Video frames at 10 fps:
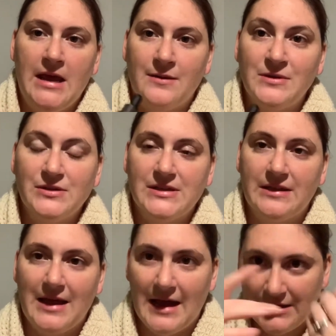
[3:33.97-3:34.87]
and I'm using
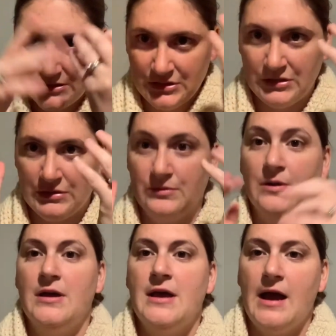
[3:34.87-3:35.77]
that to
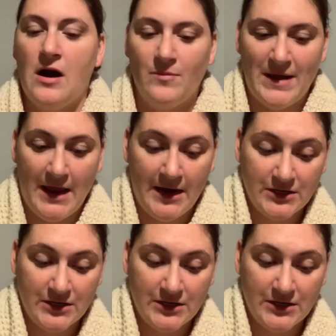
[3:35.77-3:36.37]
help my hair.